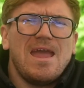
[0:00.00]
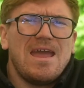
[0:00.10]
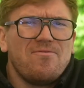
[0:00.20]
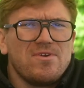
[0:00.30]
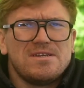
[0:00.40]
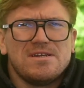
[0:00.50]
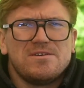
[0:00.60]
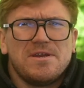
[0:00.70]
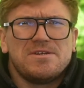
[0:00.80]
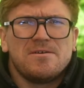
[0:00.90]
Every
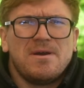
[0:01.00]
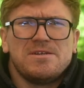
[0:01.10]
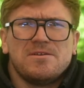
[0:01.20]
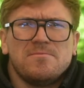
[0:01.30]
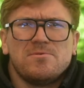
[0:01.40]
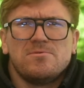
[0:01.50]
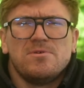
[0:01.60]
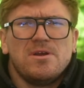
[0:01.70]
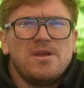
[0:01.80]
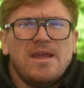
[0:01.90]
situation imaginable,
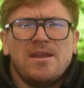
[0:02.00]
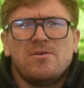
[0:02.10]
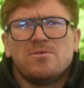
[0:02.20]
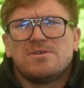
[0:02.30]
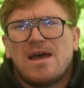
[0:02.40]
indoors,